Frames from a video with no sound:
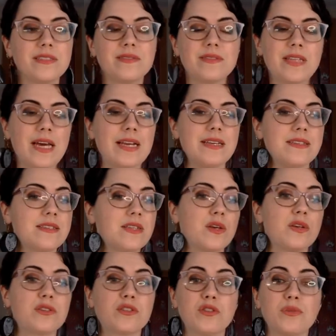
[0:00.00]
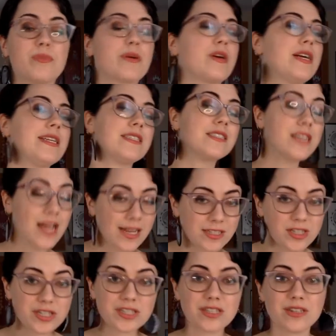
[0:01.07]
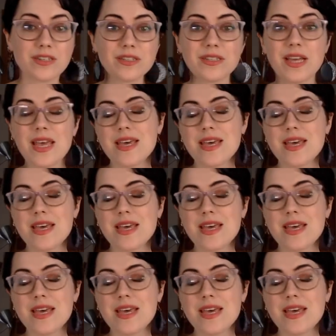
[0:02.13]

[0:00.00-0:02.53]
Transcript: that is super intentional.